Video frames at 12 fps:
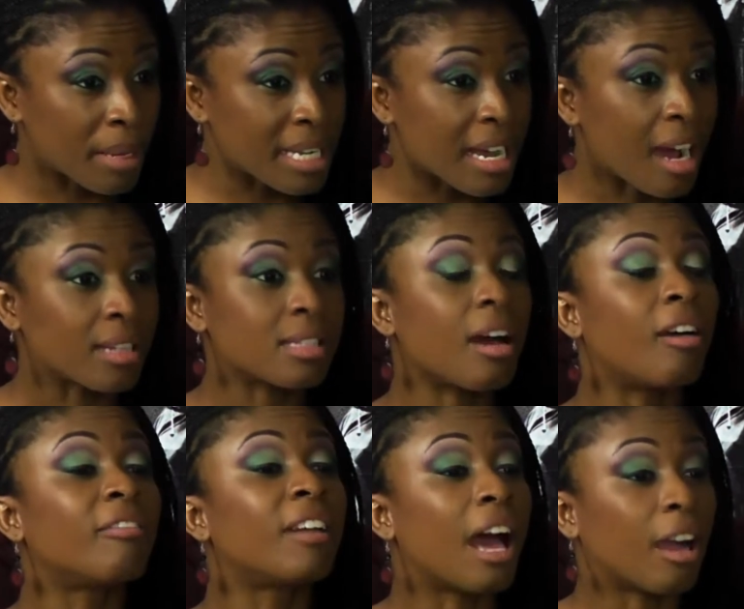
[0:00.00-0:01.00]
in the arts
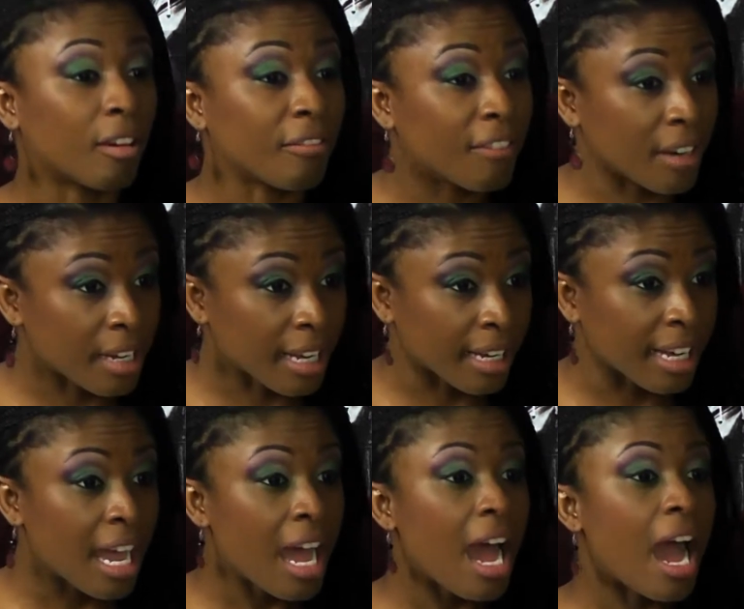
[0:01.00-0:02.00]
of lack of funding.
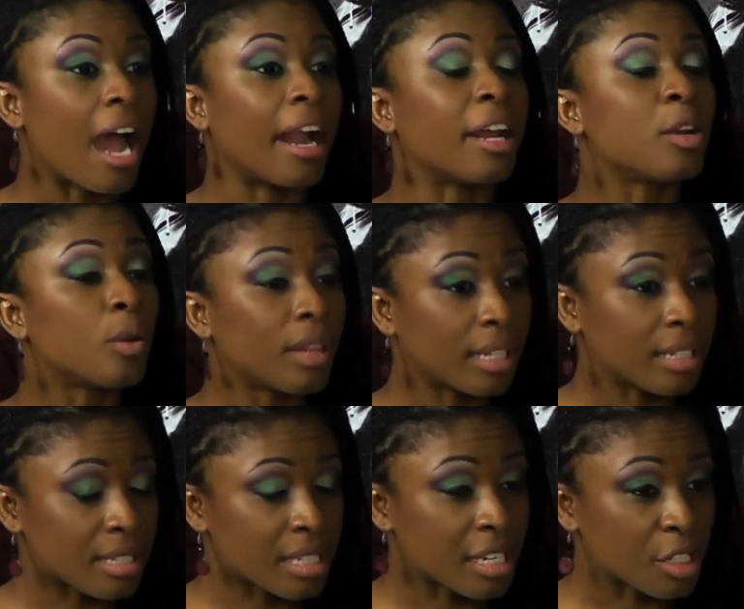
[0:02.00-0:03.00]
And I know that
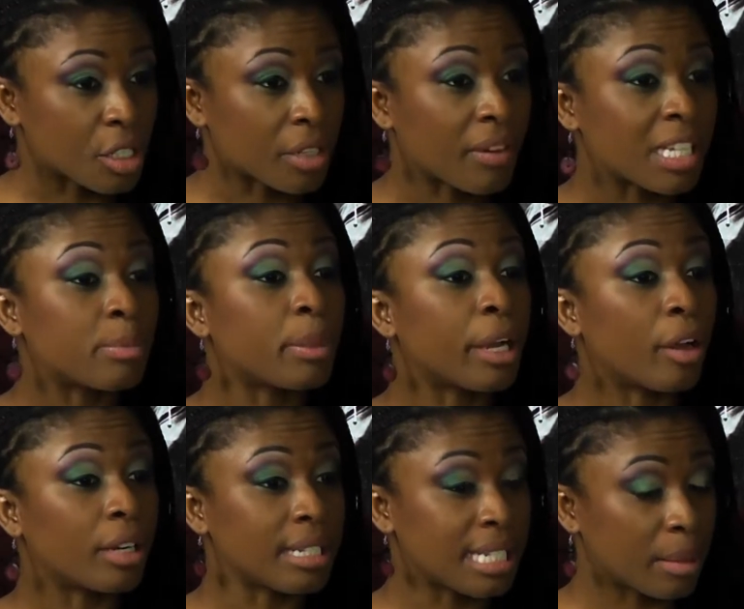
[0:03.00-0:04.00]
this initiative has been on
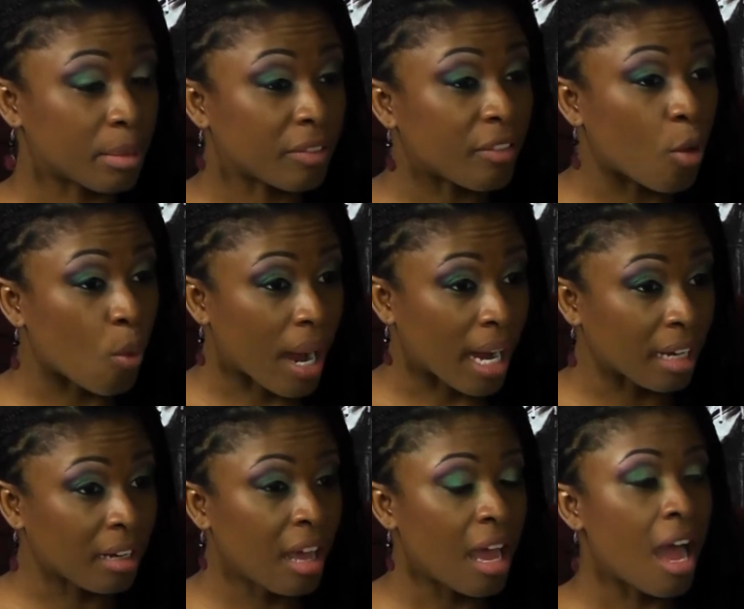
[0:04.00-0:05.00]
the table for a while,
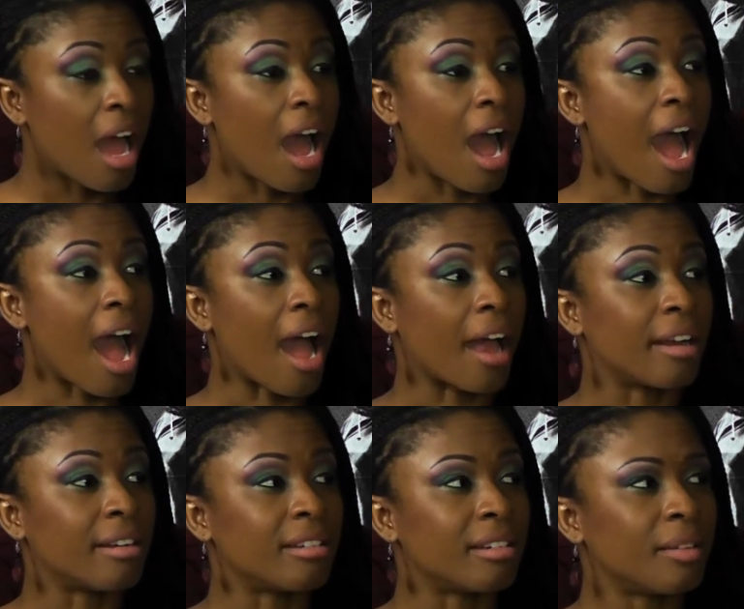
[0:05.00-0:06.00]
and
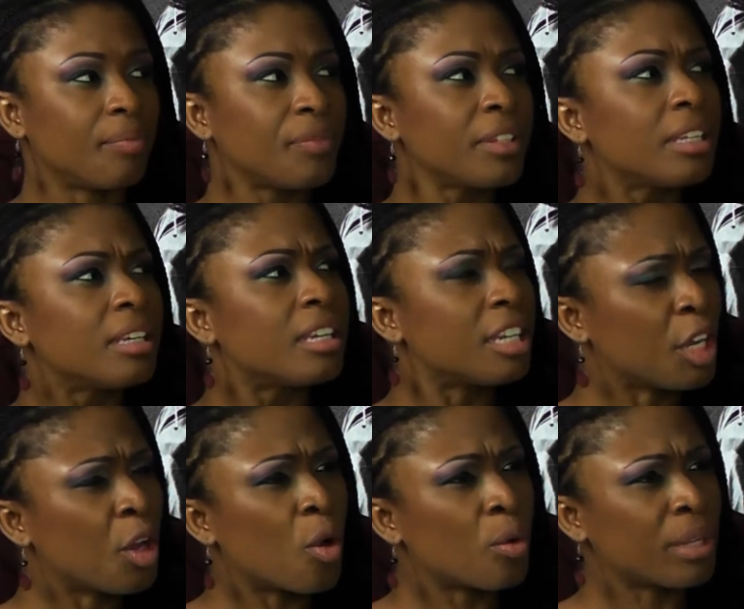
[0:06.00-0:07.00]
you
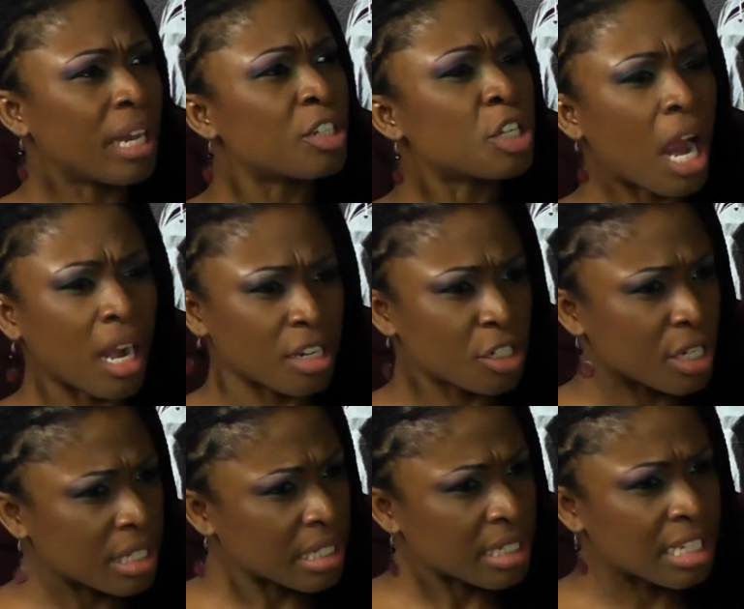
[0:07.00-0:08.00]
know, there are
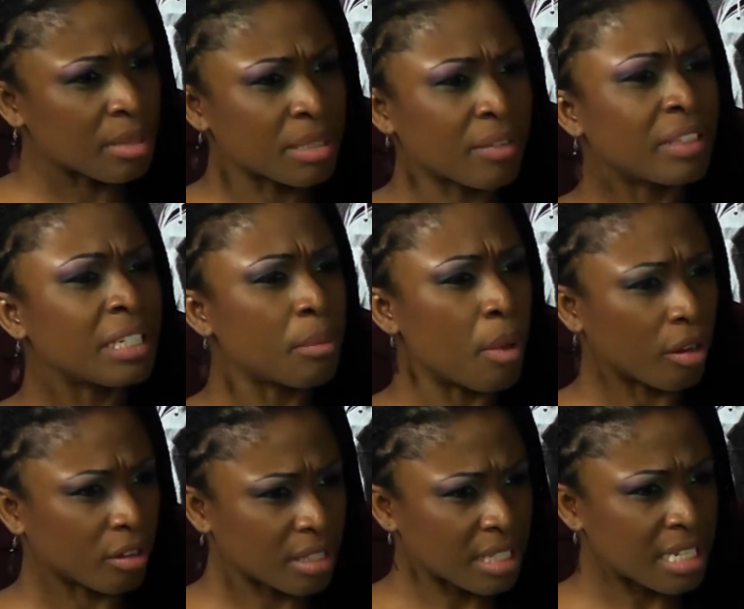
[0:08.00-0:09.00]
challenges in terms of the
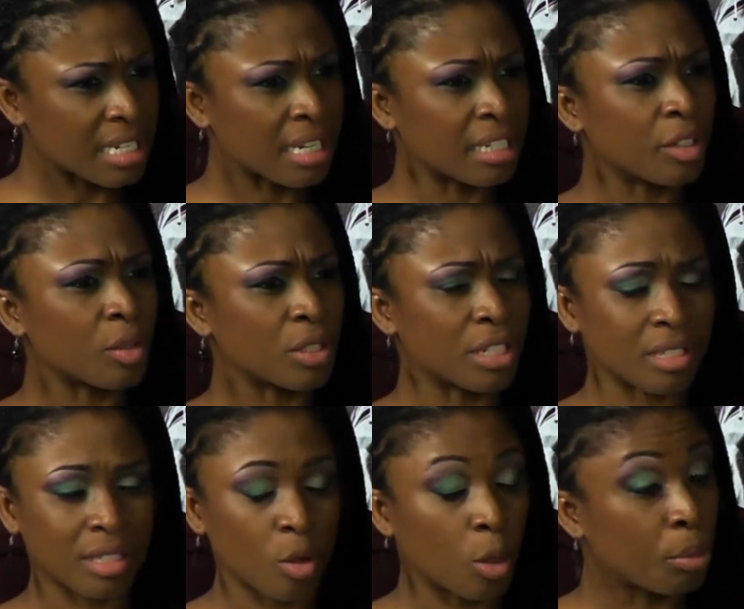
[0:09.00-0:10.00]
democracy and, you know, just
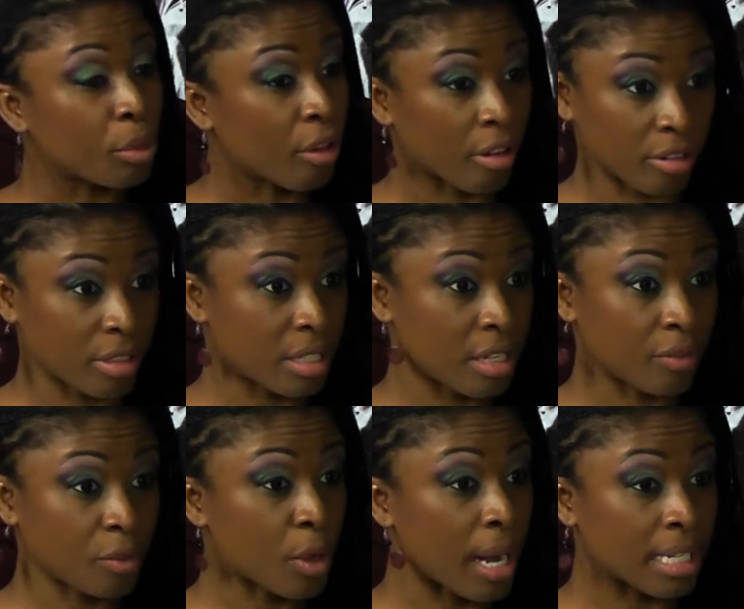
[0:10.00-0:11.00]
the whole bureaucracy of
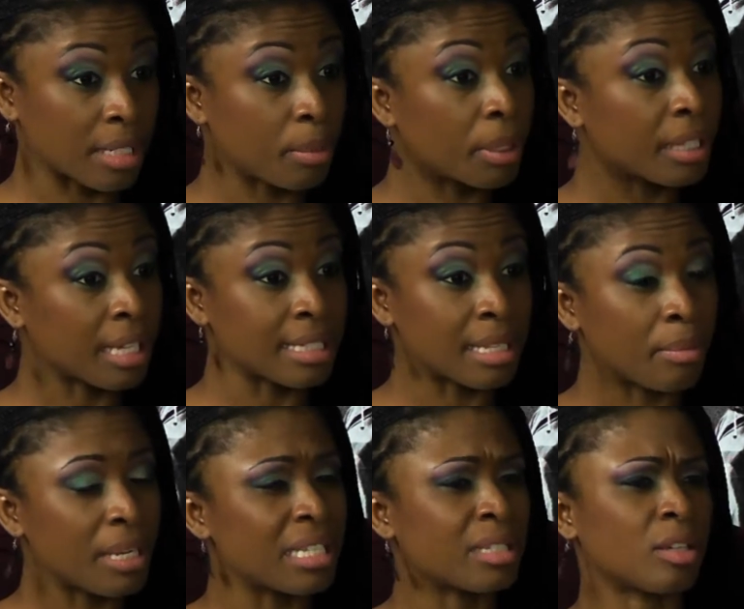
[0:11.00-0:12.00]
trying to put things in
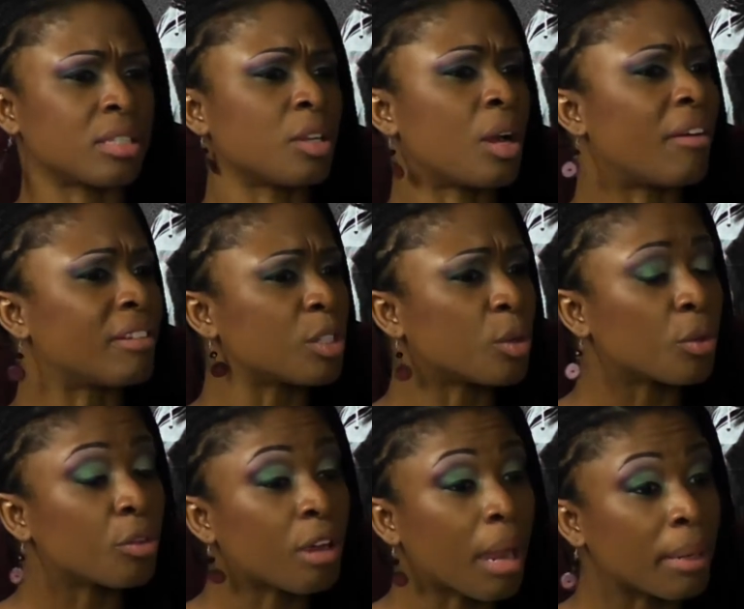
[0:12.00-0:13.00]
place because, you know, having to go
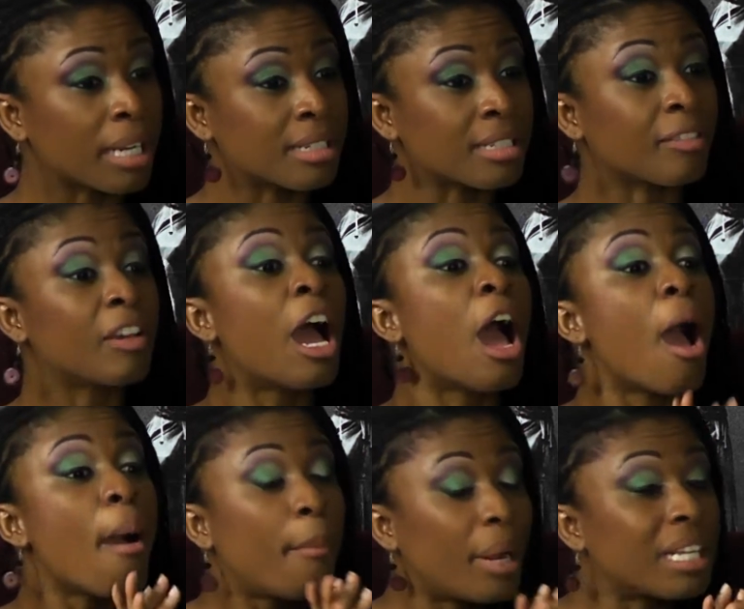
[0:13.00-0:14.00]
through cabinets and stuff.
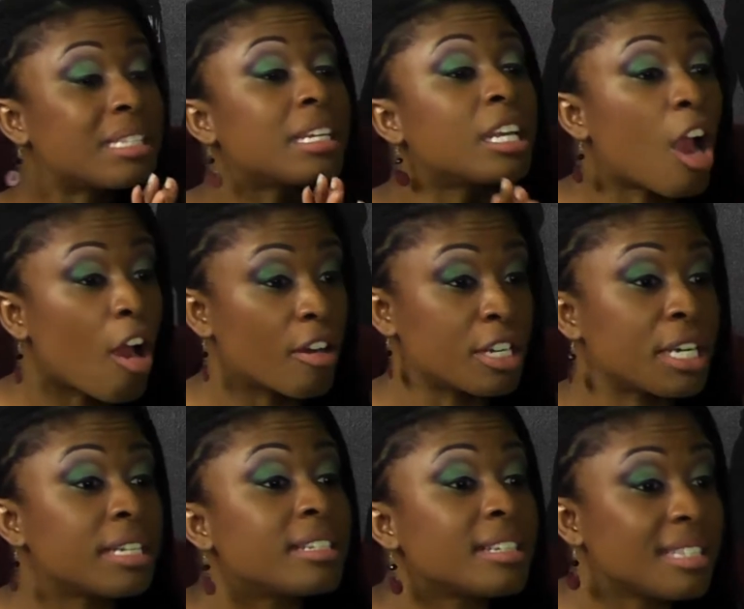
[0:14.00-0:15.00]
But it's
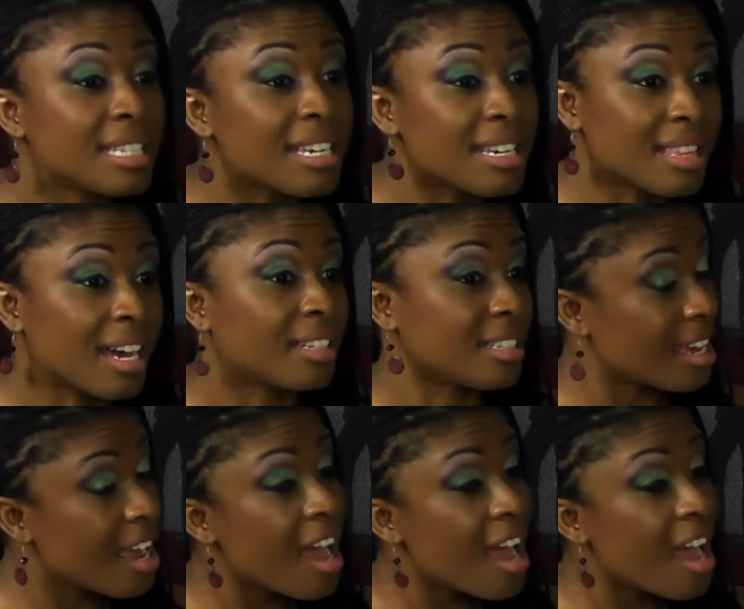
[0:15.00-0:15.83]
encouraging to see that